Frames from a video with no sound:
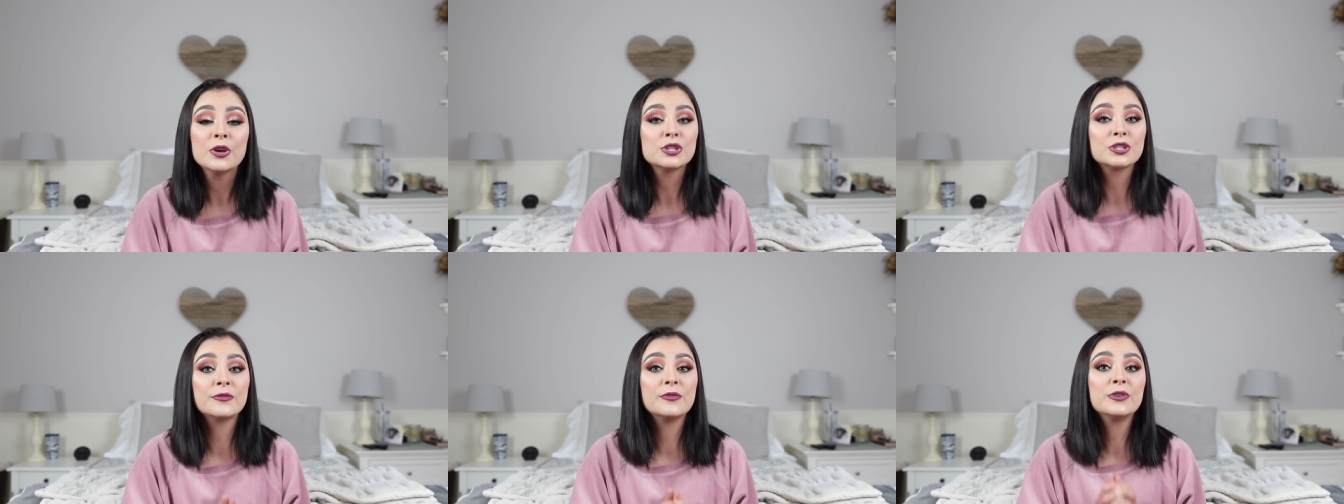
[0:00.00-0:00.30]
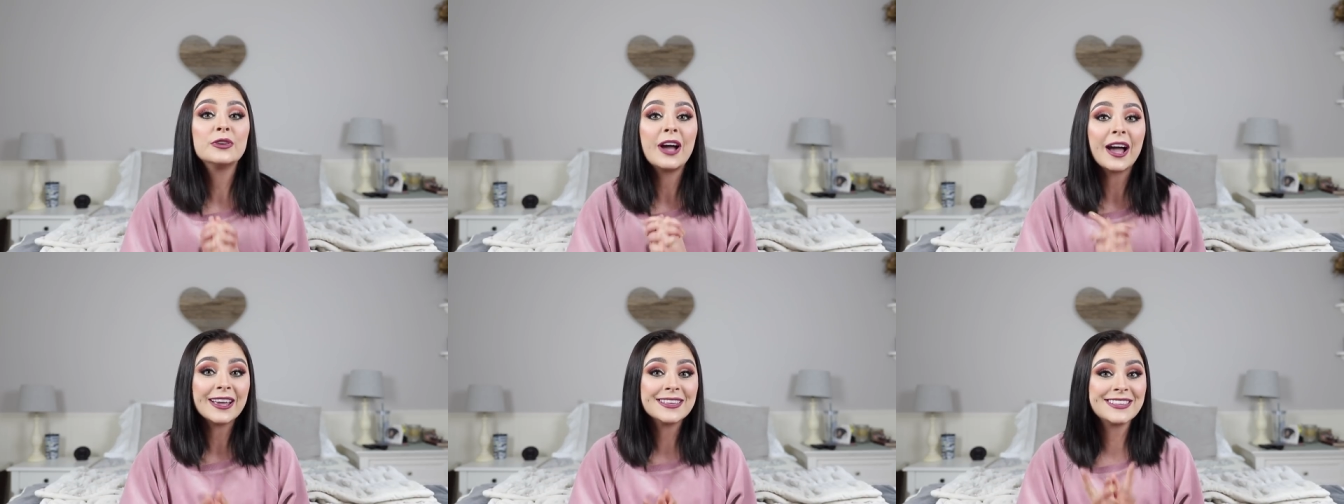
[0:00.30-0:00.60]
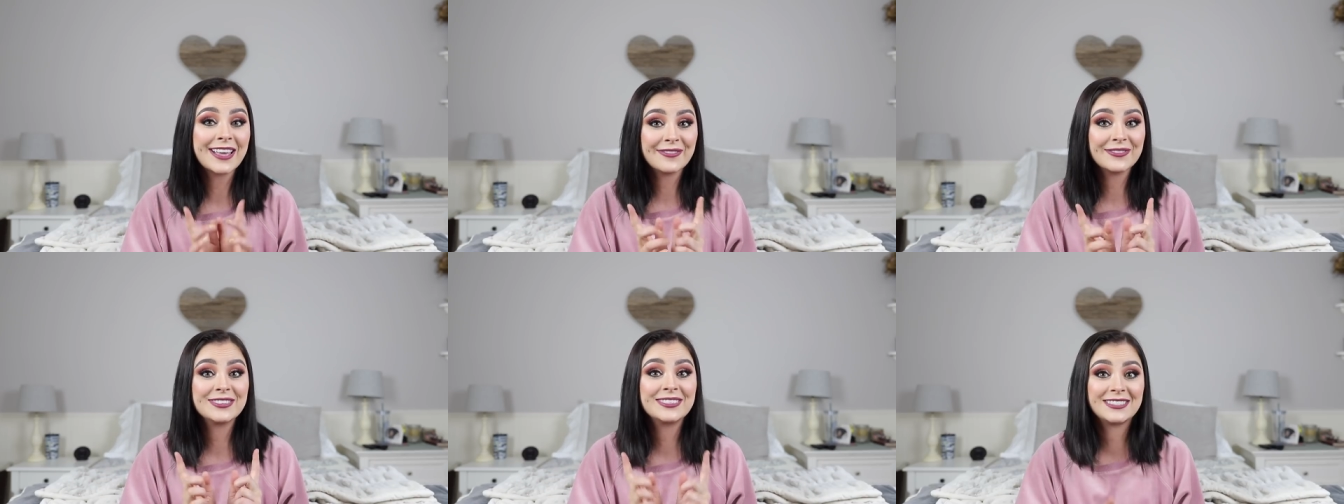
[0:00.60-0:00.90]
So if you
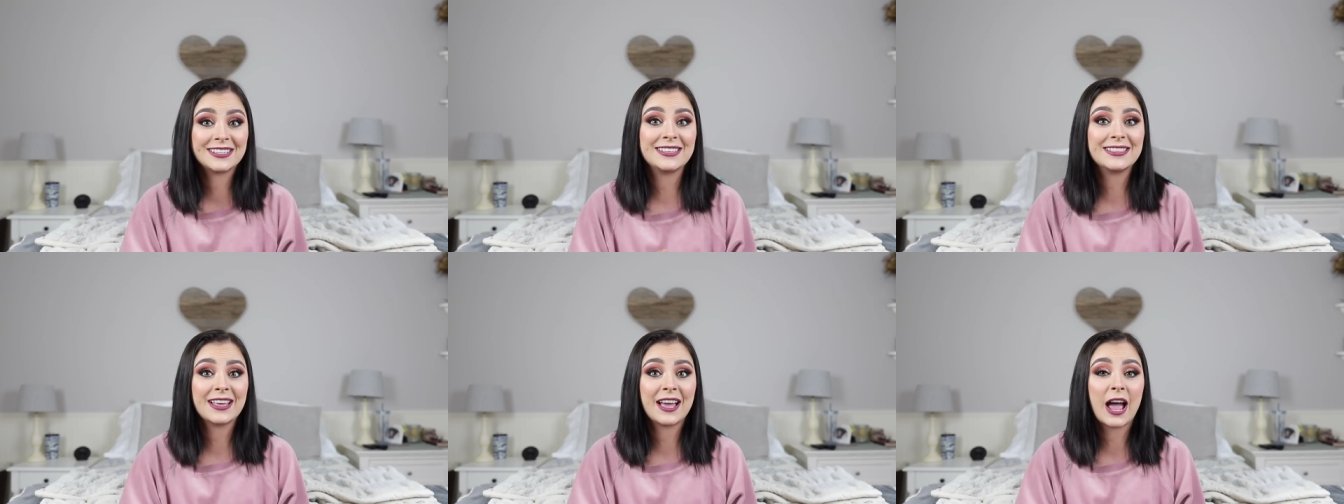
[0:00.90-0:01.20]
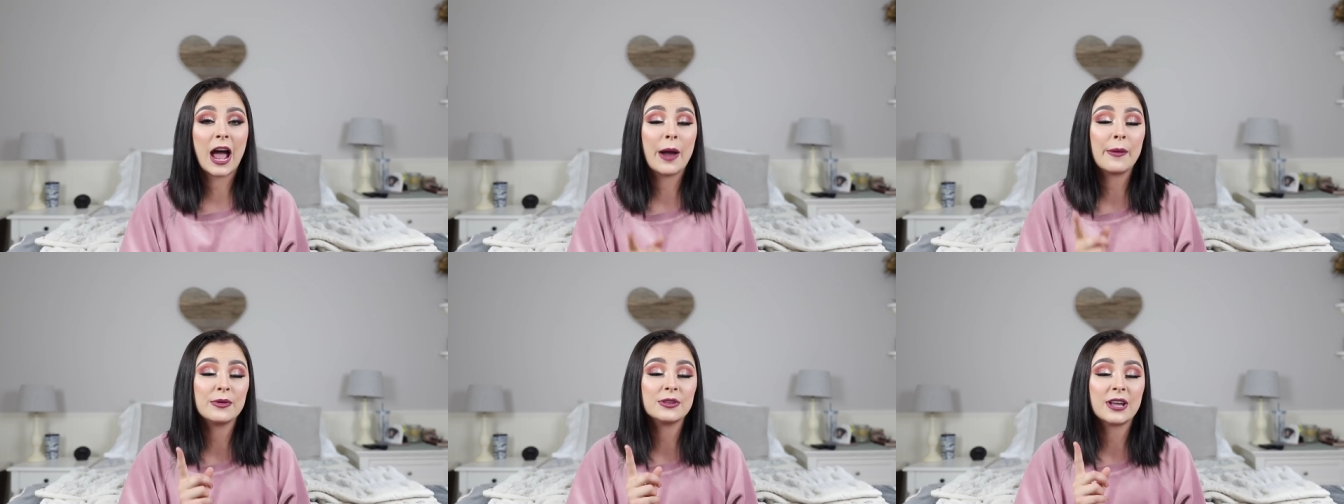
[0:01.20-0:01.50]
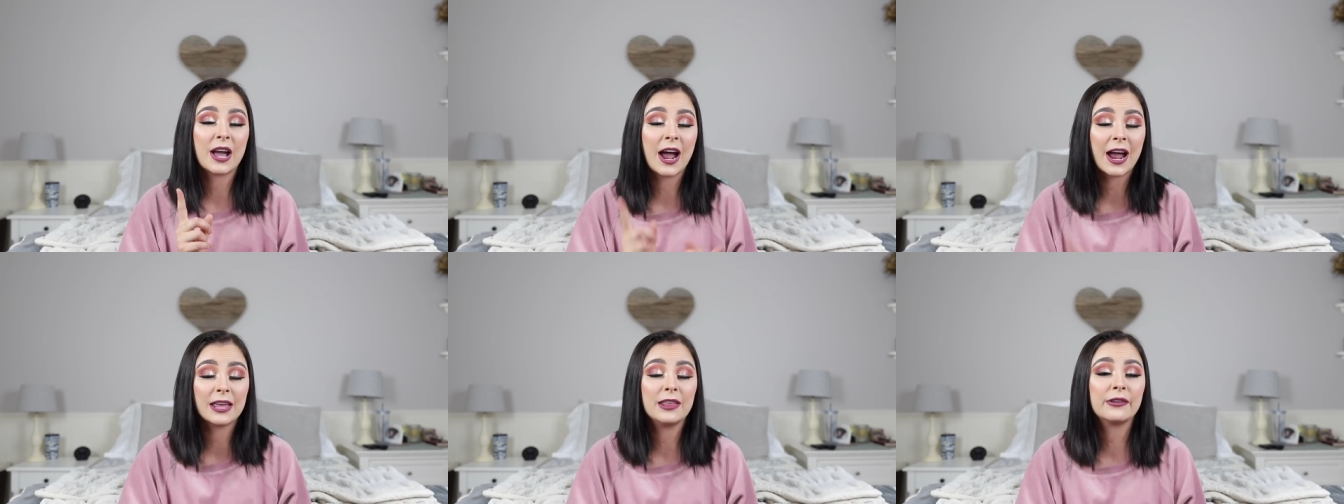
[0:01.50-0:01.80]
guys haven't seen that, I
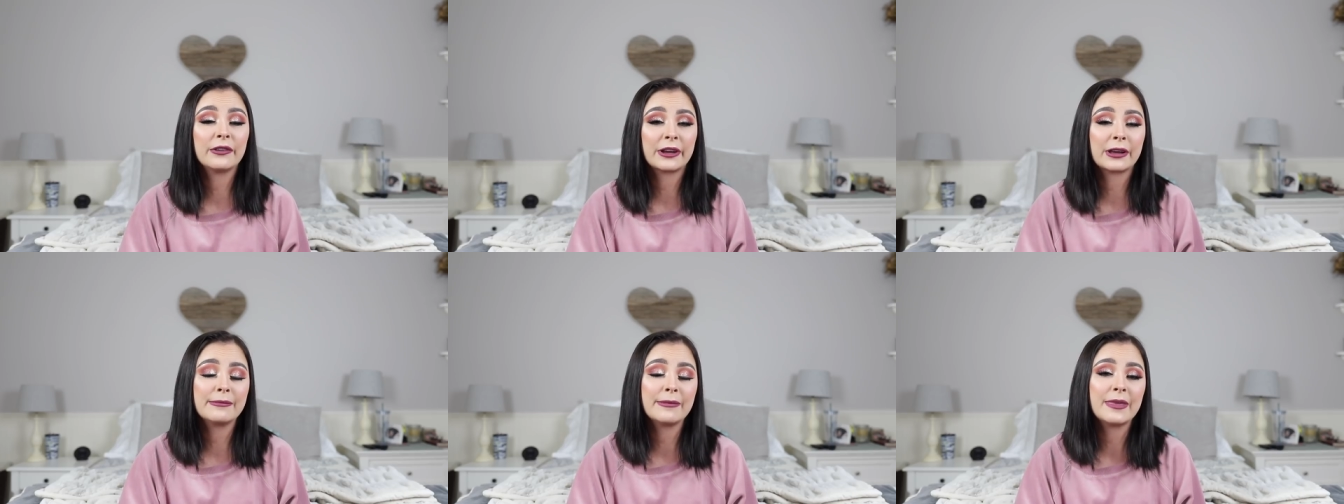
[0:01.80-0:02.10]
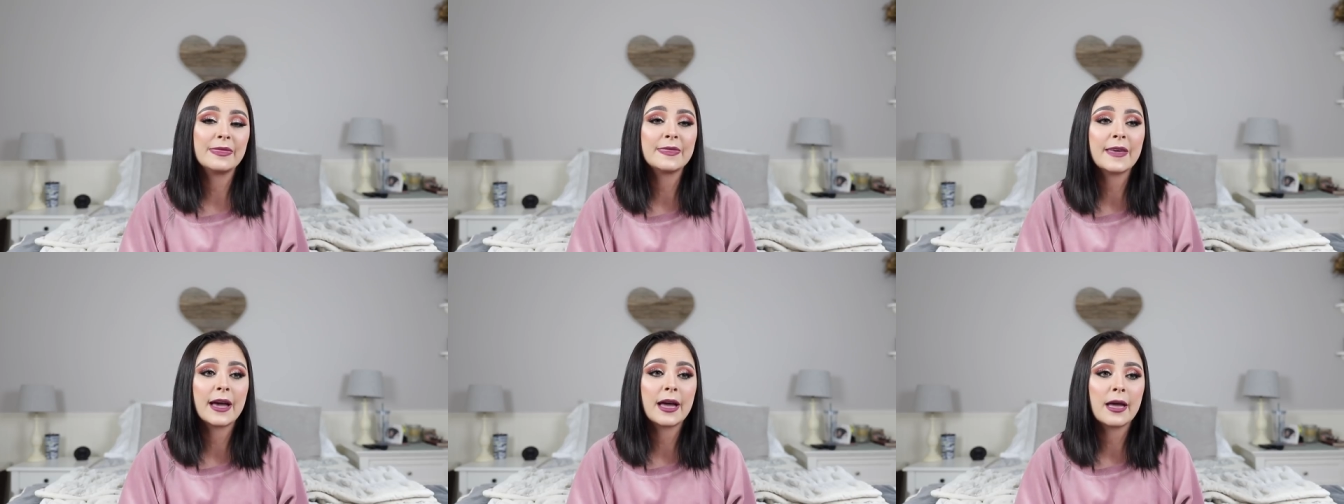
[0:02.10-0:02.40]
would highly recommend